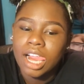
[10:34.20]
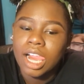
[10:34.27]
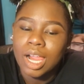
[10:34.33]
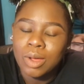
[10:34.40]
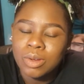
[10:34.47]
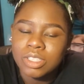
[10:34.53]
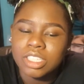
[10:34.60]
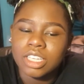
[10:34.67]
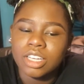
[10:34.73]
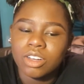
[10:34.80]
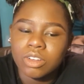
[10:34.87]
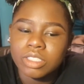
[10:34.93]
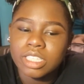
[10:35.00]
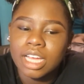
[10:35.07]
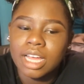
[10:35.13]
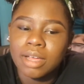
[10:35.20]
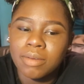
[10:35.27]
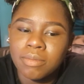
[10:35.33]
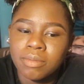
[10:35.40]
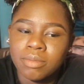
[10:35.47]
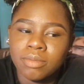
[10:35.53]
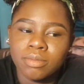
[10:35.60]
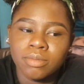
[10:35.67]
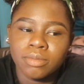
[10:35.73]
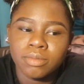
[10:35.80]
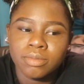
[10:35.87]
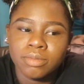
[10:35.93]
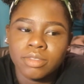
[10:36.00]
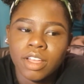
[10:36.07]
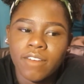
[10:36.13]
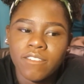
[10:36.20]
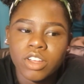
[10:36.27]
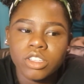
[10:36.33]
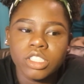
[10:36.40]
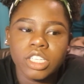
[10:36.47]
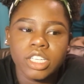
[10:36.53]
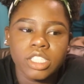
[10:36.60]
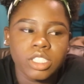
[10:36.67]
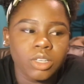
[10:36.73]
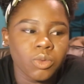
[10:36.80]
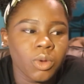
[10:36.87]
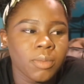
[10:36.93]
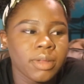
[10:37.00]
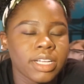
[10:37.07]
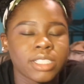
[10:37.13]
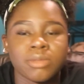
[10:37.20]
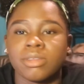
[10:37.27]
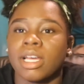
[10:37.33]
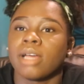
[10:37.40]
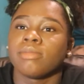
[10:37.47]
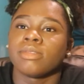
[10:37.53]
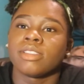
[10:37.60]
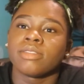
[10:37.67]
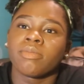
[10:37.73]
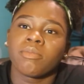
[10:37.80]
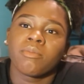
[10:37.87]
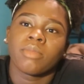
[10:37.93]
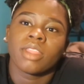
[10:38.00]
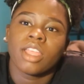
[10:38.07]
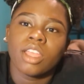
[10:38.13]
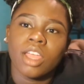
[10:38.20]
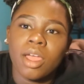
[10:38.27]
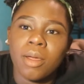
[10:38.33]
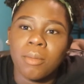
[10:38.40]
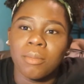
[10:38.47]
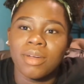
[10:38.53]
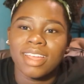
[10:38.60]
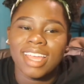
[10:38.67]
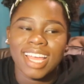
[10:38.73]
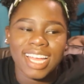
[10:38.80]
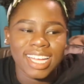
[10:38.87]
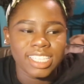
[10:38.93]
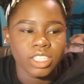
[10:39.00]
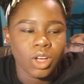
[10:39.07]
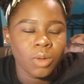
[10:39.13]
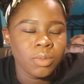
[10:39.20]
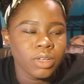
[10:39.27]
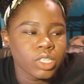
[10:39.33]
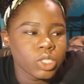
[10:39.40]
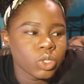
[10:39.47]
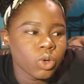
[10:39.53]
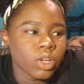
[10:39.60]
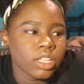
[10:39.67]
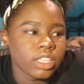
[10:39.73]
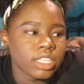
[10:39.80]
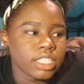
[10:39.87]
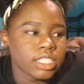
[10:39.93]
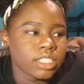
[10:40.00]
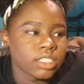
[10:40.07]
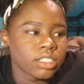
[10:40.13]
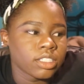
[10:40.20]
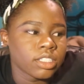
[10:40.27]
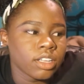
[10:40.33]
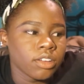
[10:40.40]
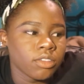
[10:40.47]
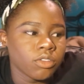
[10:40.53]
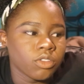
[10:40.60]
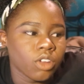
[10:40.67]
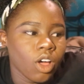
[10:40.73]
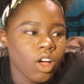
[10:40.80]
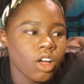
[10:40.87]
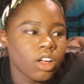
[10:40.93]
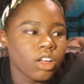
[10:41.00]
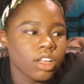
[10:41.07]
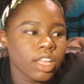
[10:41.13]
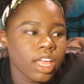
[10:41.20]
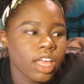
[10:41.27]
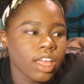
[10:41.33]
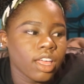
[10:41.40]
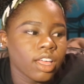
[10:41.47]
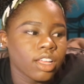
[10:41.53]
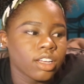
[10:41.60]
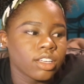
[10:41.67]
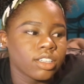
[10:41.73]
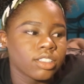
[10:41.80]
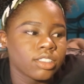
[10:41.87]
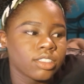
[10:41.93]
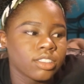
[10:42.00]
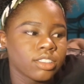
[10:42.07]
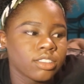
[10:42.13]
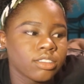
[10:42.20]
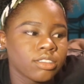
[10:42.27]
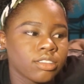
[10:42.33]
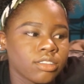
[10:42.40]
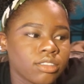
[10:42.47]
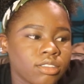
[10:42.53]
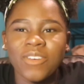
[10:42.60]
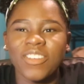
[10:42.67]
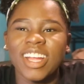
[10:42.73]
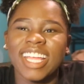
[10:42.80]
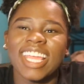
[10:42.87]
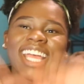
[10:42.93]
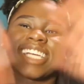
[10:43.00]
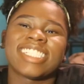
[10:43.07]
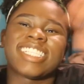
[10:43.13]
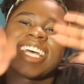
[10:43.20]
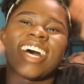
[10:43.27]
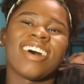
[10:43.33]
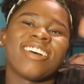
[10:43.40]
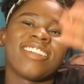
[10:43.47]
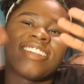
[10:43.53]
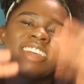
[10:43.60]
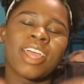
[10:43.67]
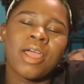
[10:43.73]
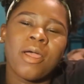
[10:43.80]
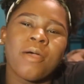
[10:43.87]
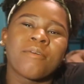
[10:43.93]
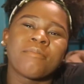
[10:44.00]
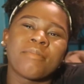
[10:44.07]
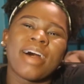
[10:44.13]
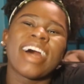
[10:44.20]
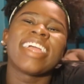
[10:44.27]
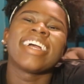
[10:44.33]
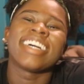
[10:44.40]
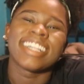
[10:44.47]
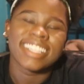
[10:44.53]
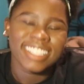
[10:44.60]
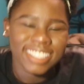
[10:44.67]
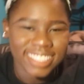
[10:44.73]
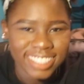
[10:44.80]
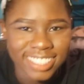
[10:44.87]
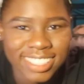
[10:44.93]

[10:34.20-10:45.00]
it was a good old time. It feels good to reminisce sometimes. But yeah, guys, I hope you enjoyed this vlog, and we're gassed out. Bye, y'all.